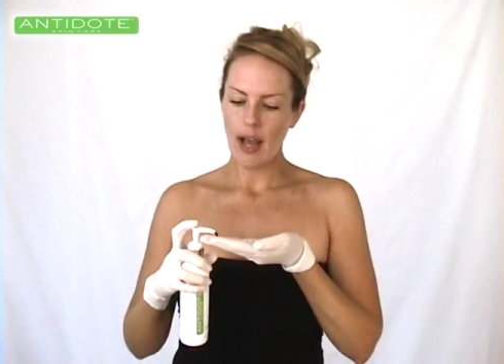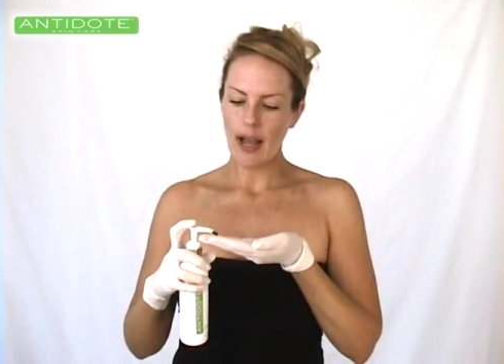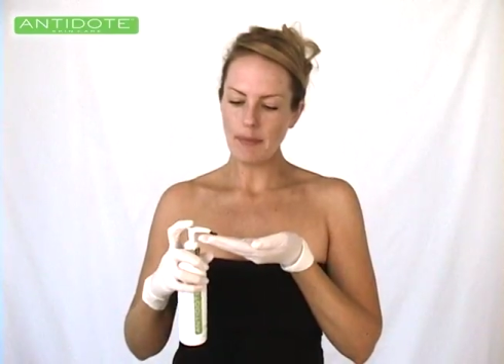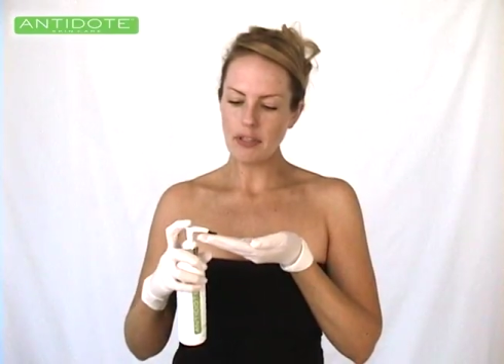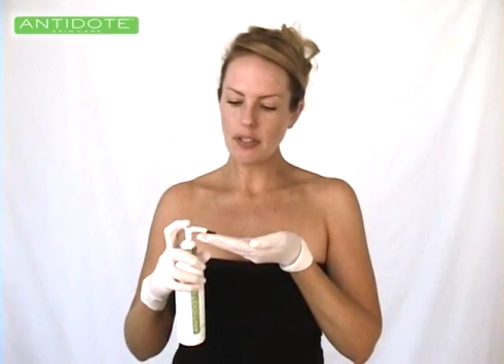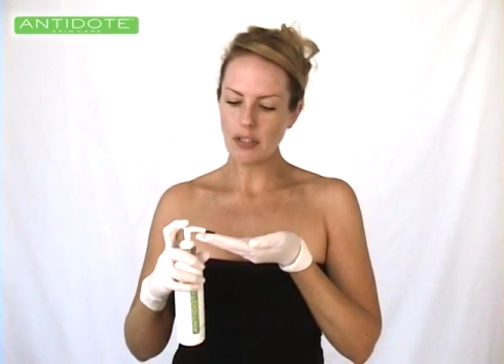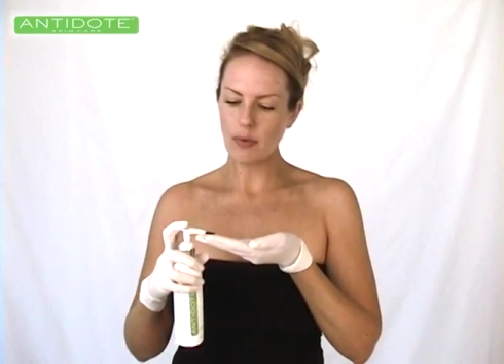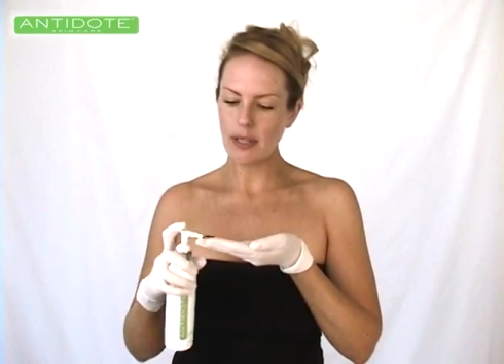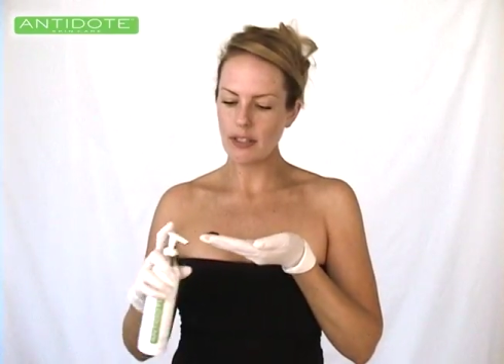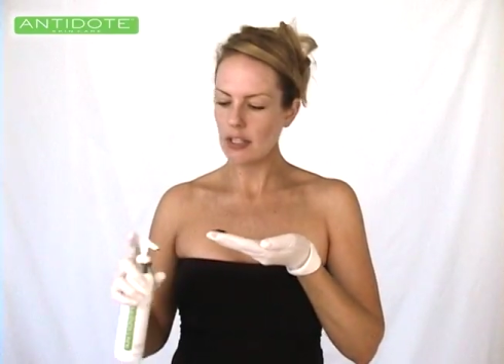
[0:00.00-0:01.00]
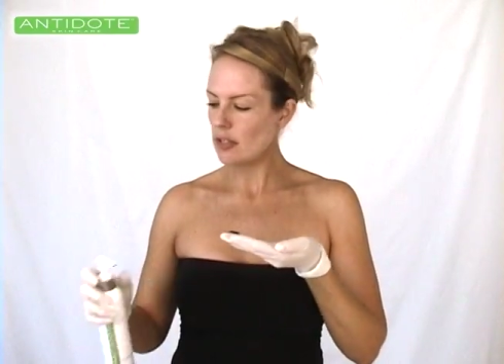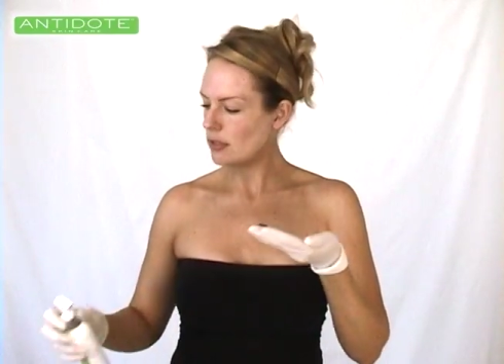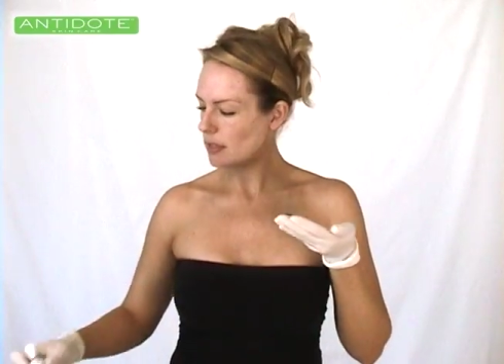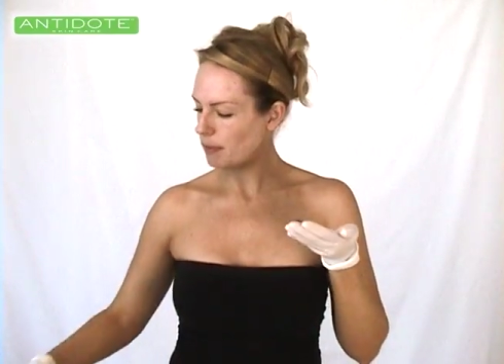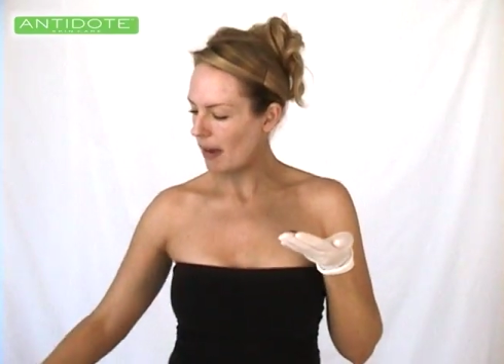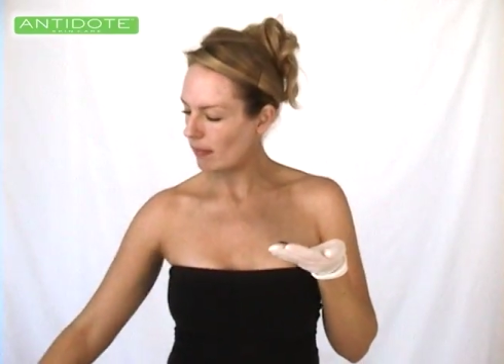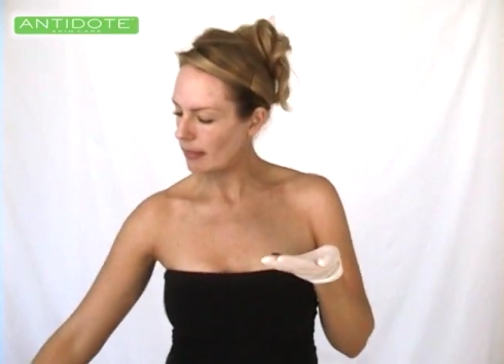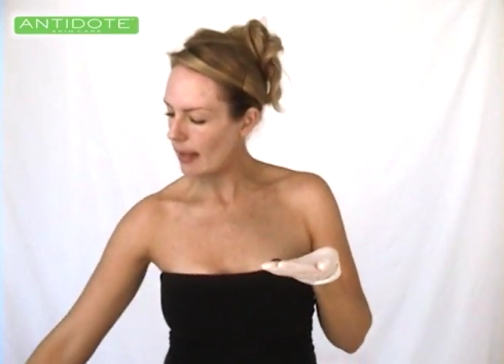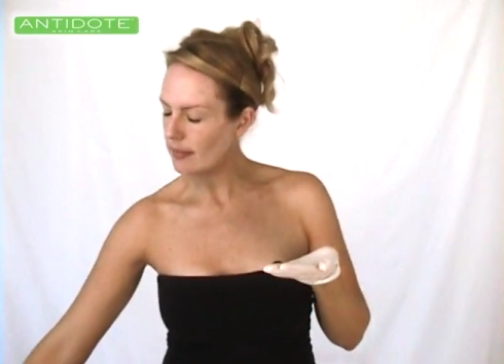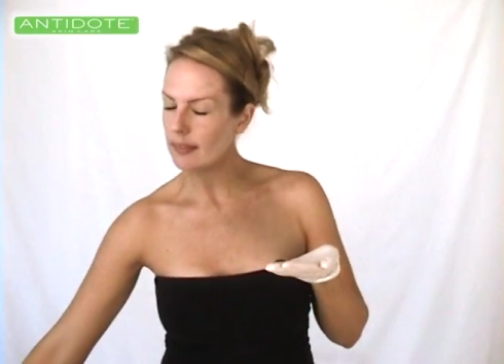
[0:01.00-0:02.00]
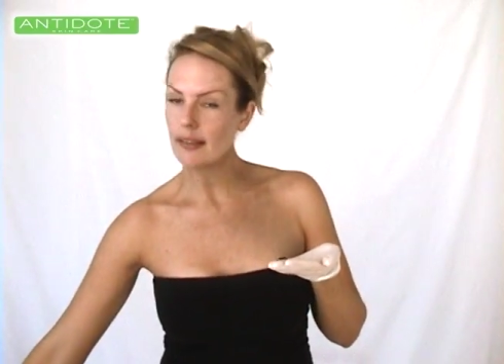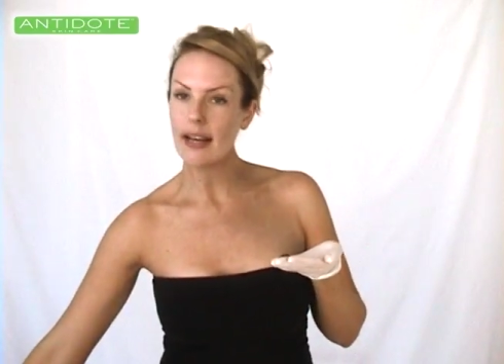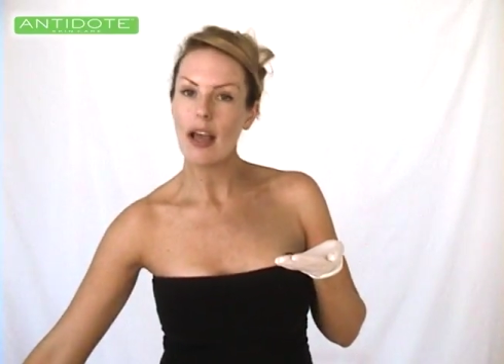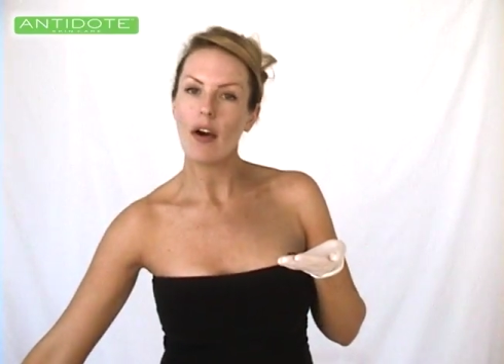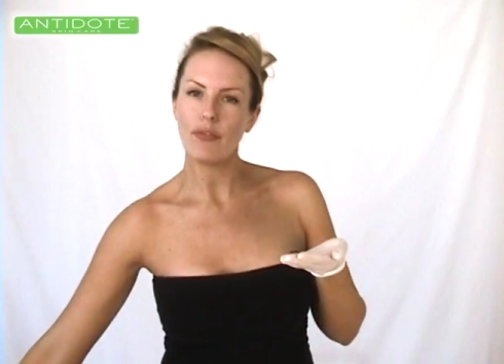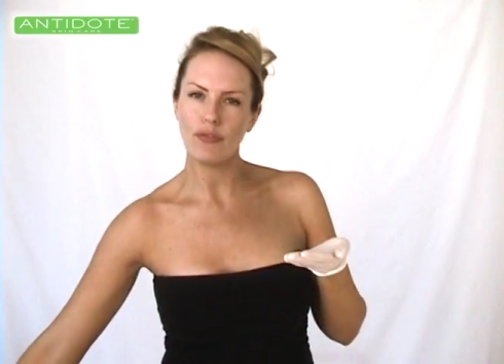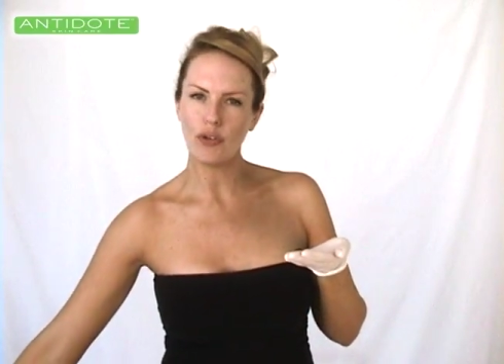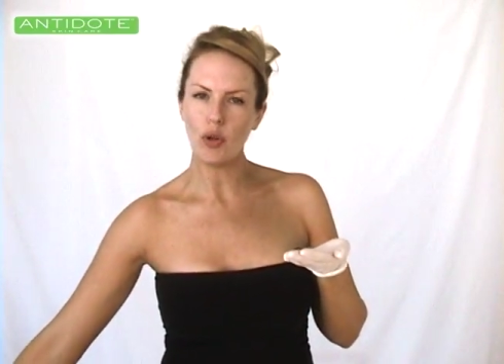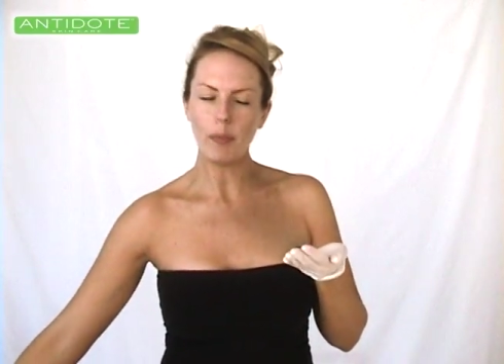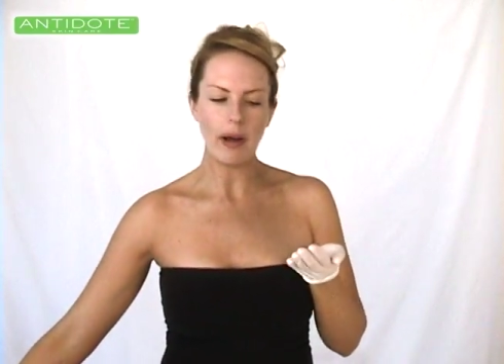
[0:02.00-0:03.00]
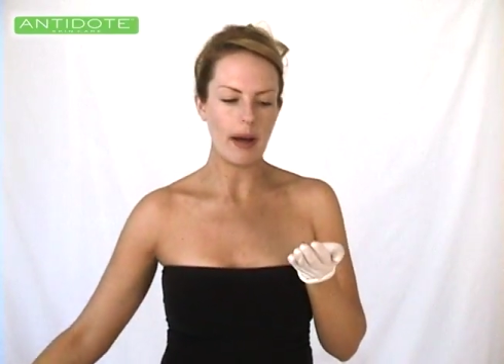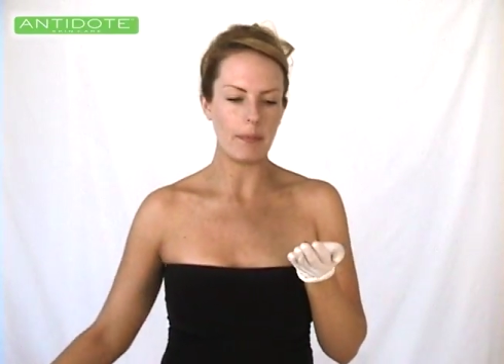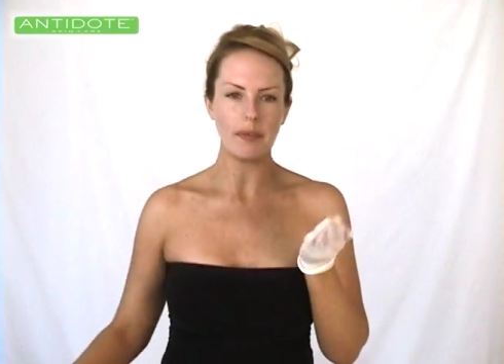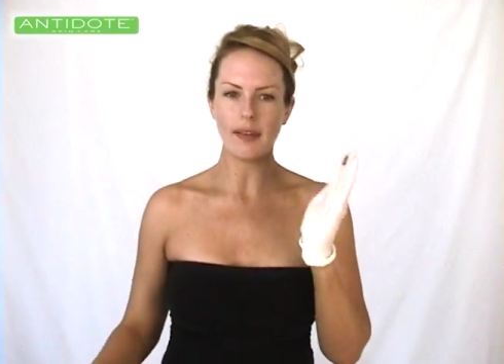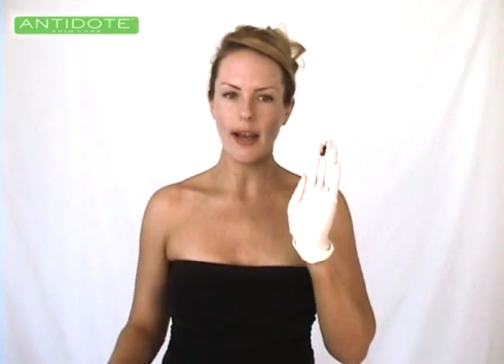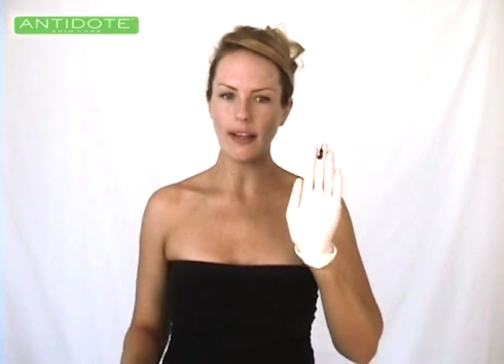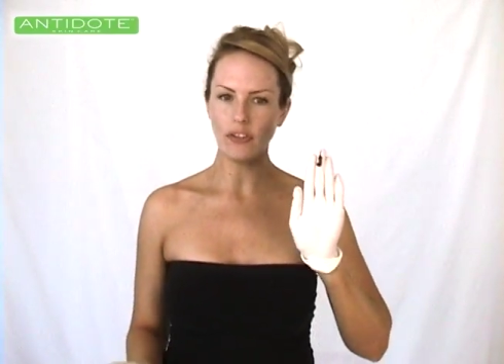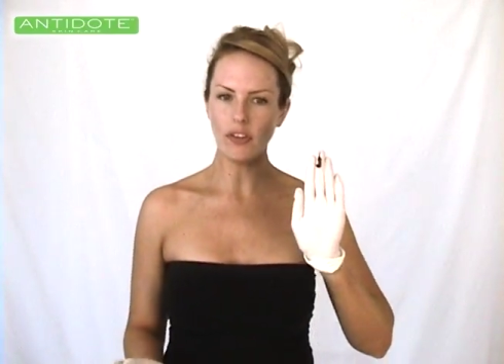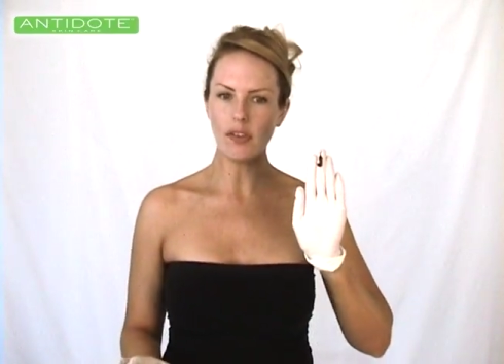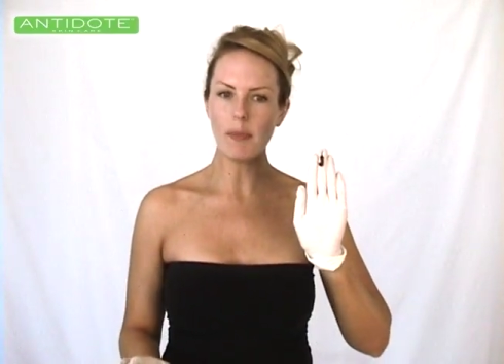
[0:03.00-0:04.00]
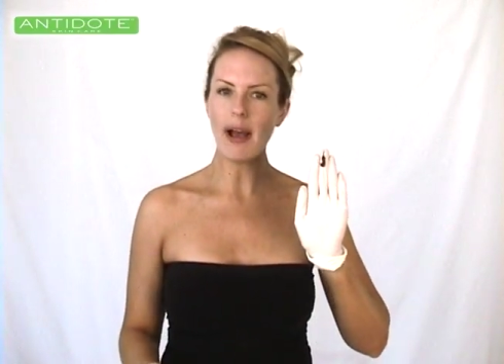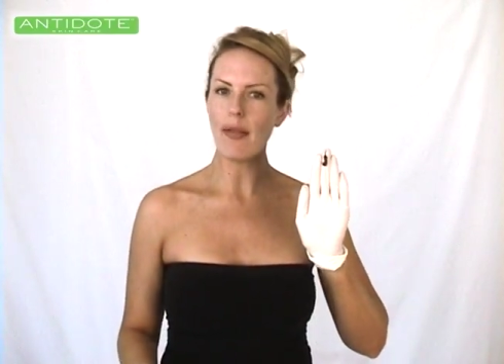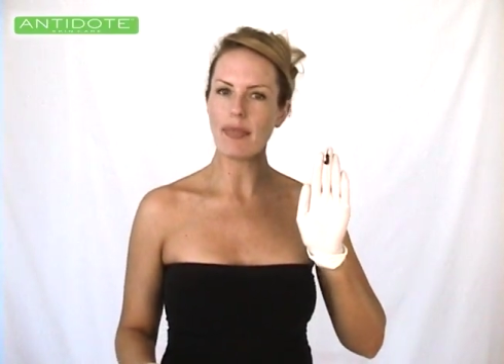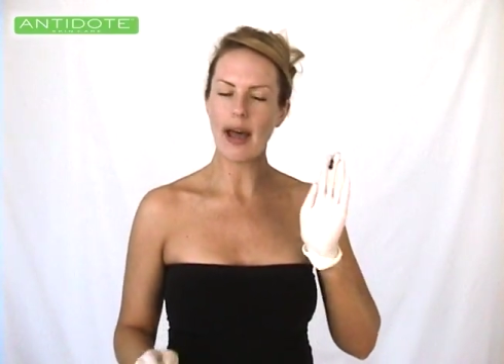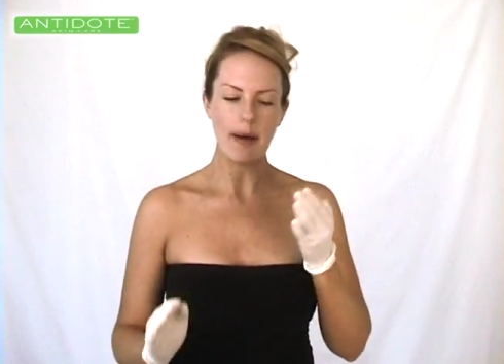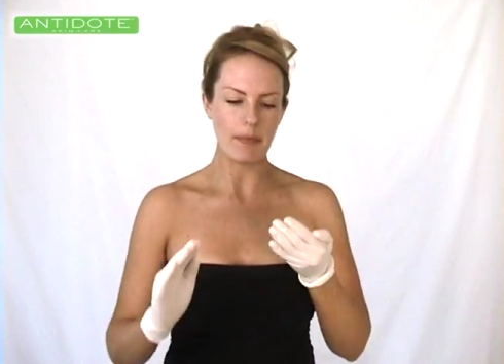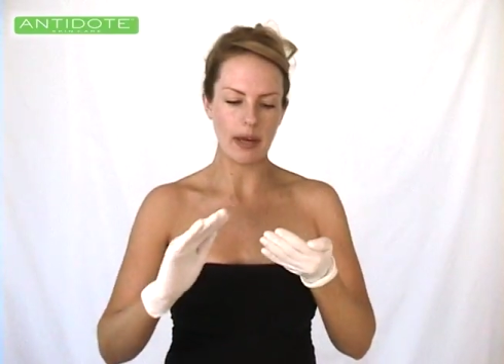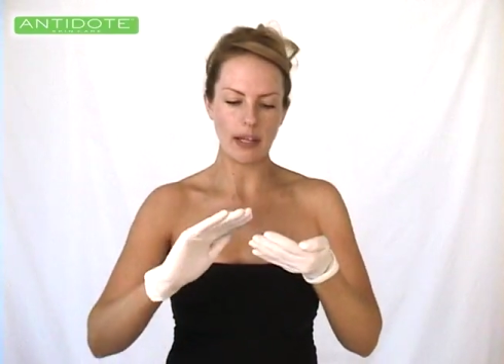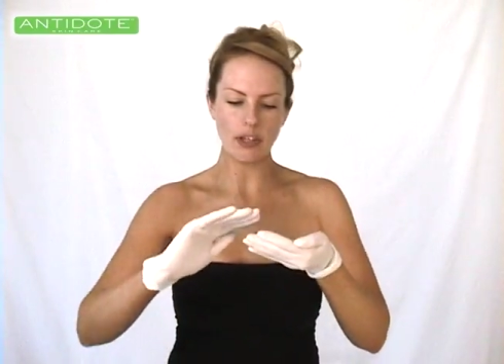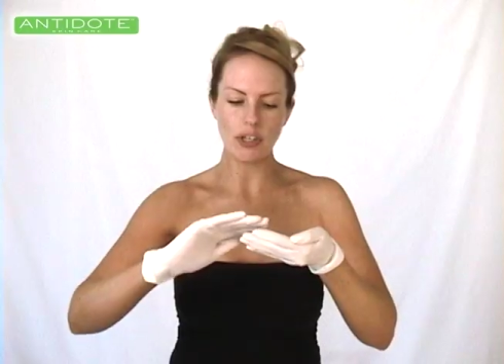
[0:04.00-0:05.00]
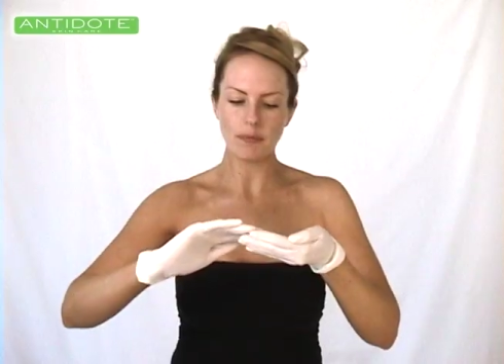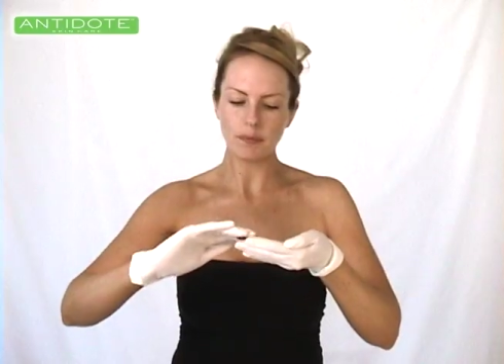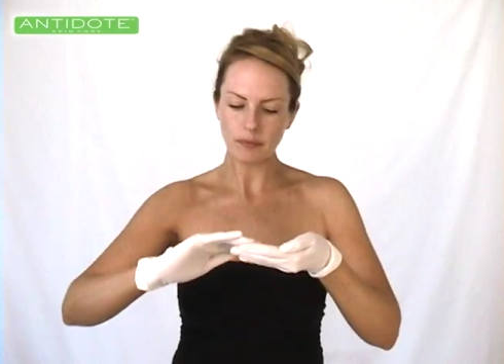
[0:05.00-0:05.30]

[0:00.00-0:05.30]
I'm just going to use about less than a full pump size, just about that much.